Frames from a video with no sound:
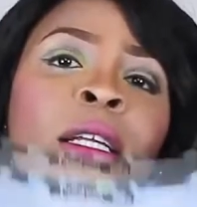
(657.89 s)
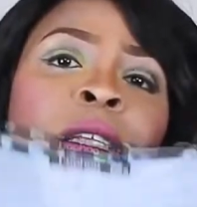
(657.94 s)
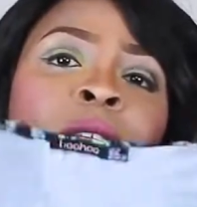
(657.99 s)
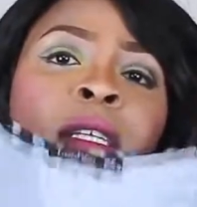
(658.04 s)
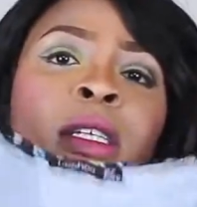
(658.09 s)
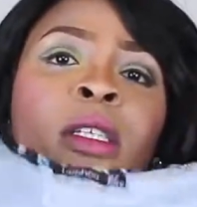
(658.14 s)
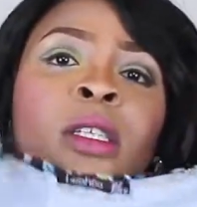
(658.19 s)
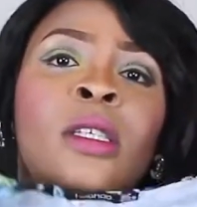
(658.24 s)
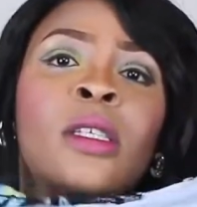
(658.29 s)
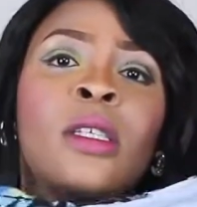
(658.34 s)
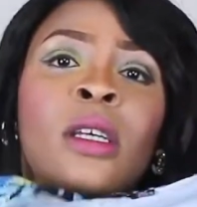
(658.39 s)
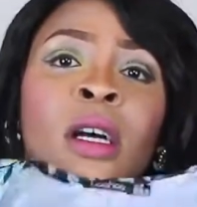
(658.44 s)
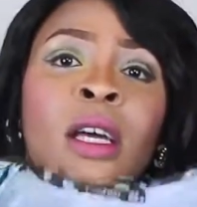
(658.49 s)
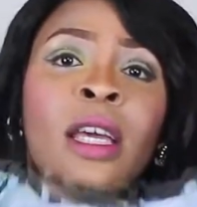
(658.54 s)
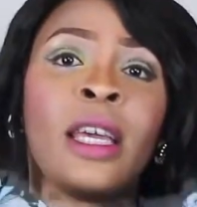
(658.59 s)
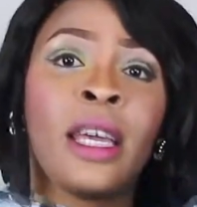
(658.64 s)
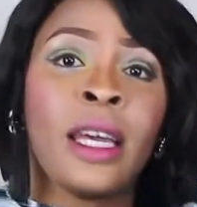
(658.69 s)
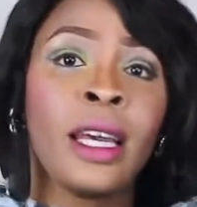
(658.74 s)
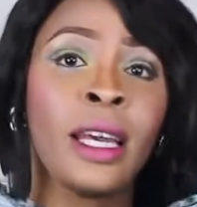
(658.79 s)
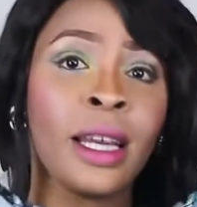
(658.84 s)
This is a
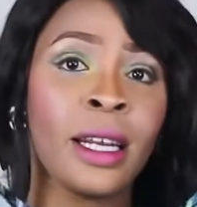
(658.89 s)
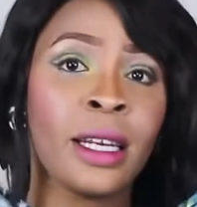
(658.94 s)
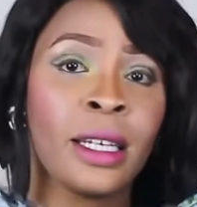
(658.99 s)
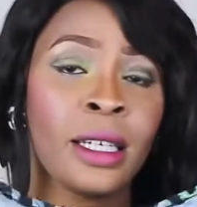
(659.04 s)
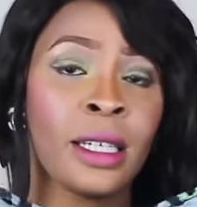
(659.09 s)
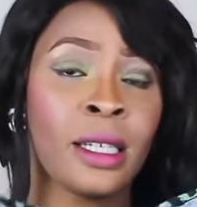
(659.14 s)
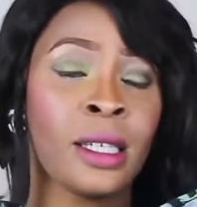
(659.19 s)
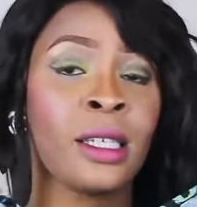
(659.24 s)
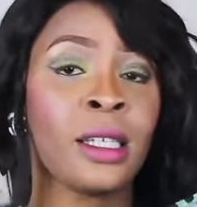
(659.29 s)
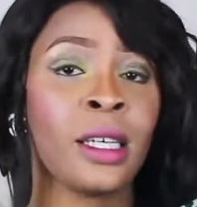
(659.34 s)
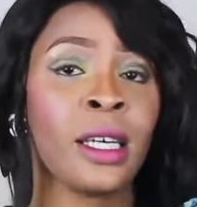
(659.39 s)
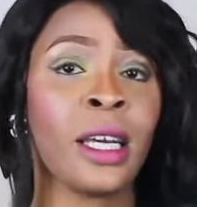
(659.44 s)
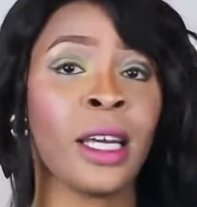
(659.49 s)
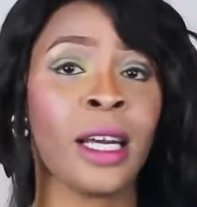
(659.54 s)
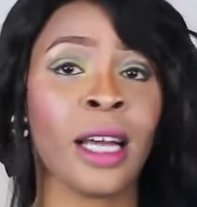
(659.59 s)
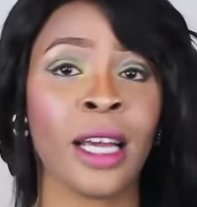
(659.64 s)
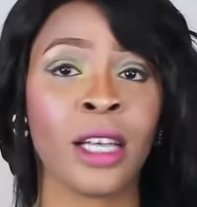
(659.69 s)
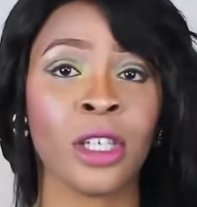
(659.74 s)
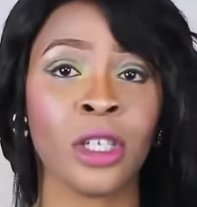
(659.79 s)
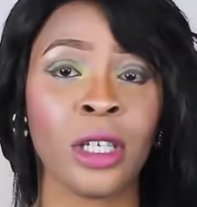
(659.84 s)
hit. This is a hit
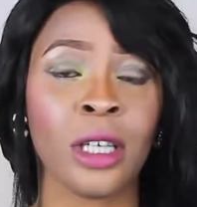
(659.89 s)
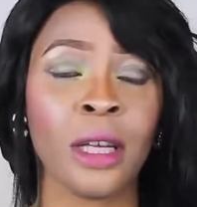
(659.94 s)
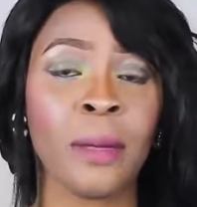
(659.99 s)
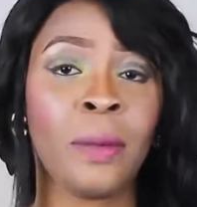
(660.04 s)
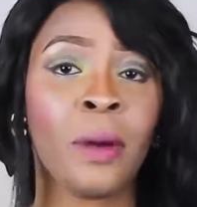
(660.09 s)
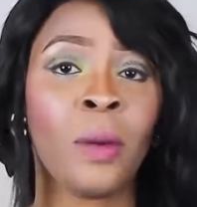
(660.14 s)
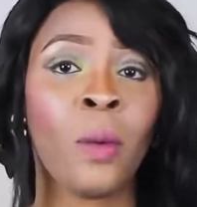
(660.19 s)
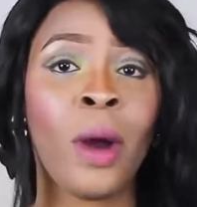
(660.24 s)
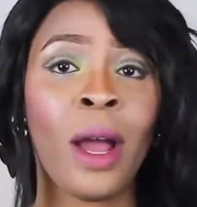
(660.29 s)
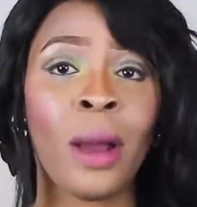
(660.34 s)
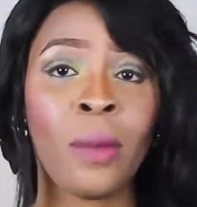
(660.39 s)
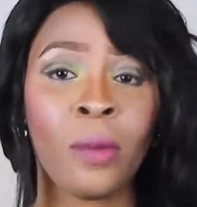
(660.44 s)
actually, but why I'm